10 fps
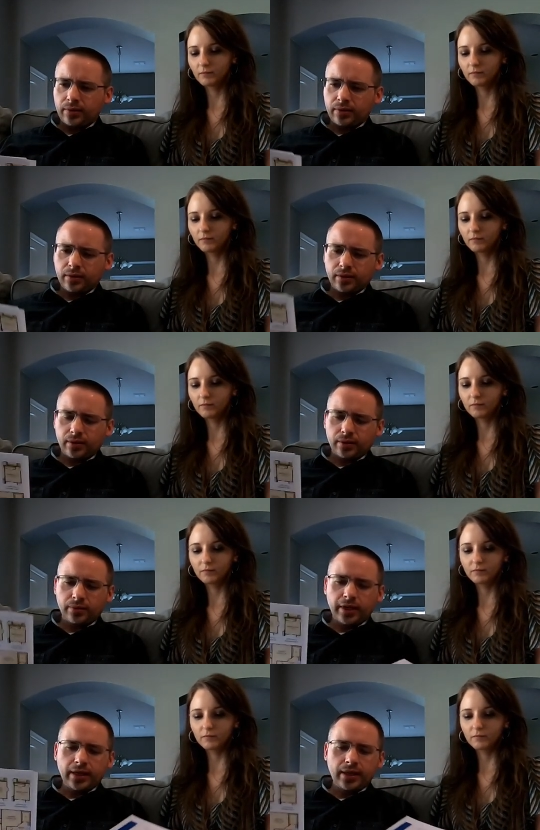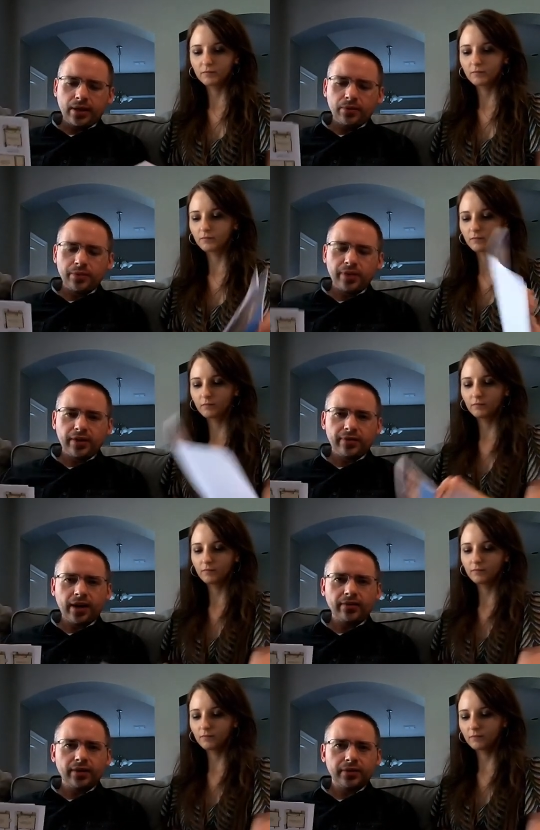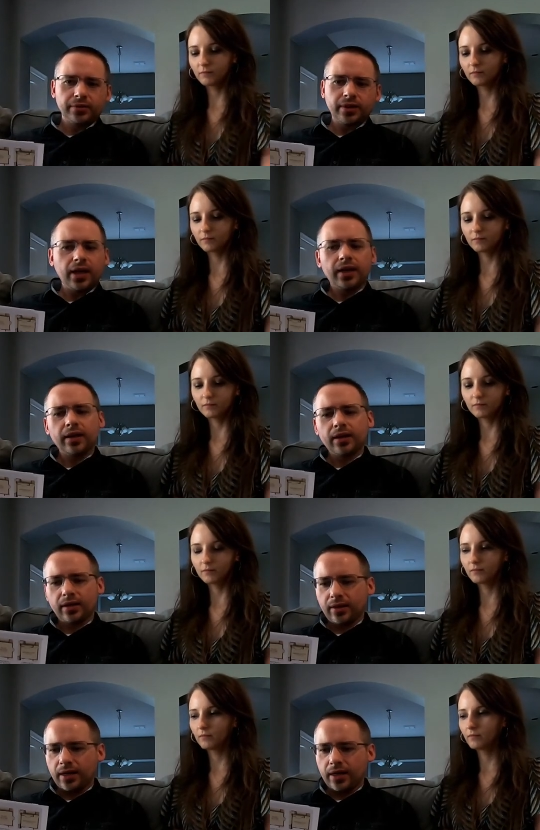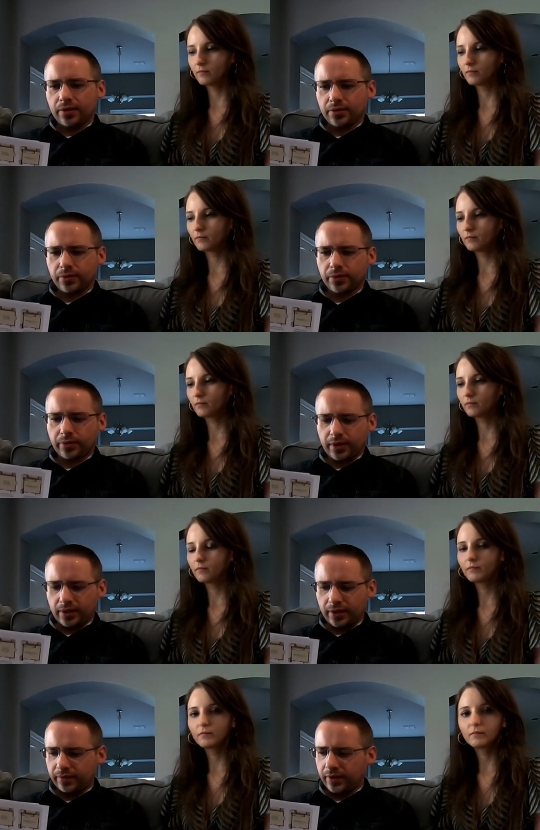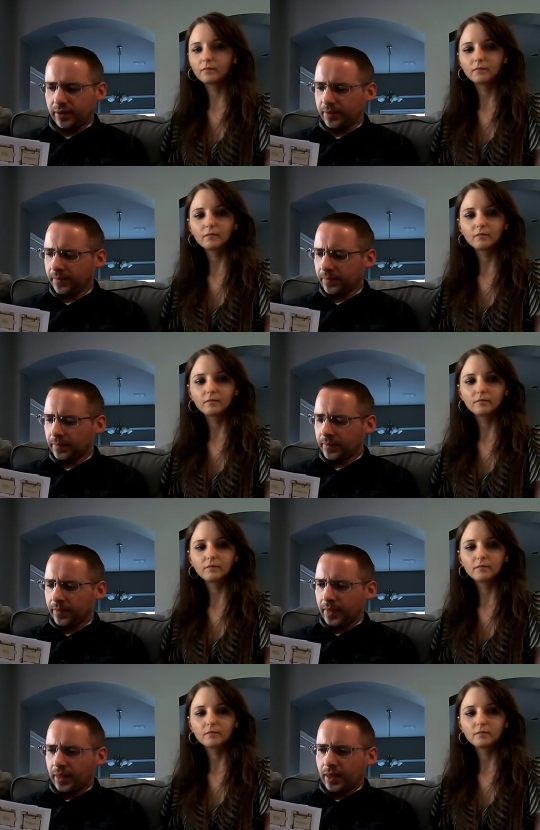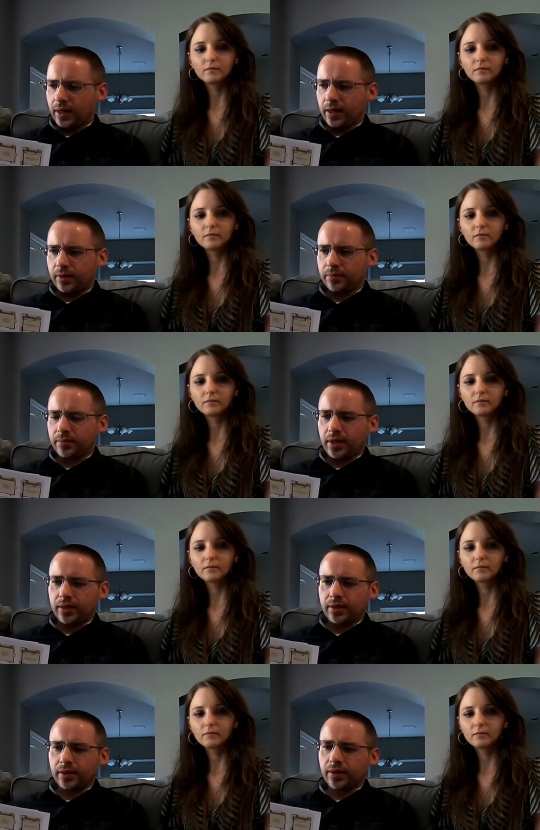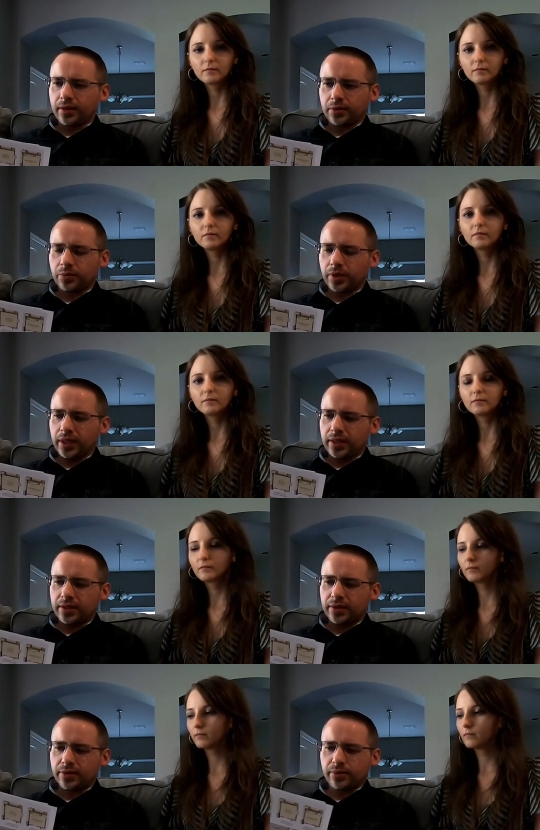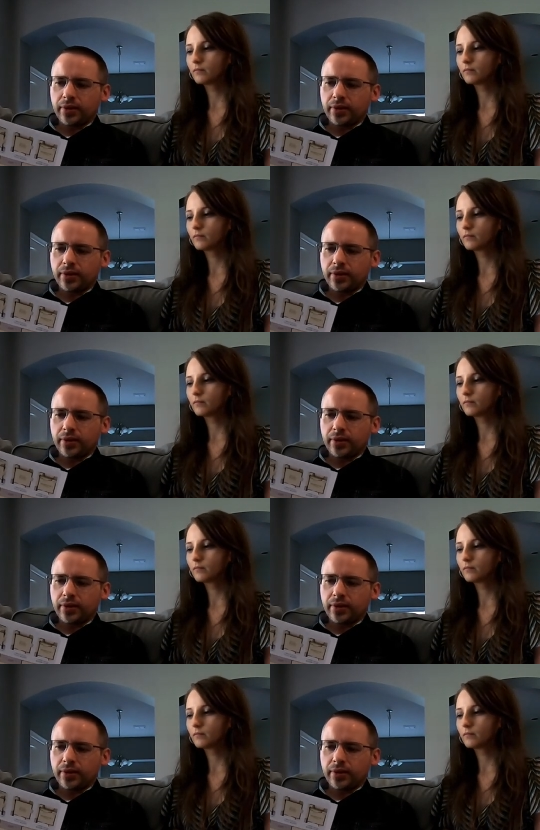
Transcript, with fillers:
Speaker 1: Uh, right now we pay five hundred eighty dollars at the house where we live in. Um, at the Lennar place, it's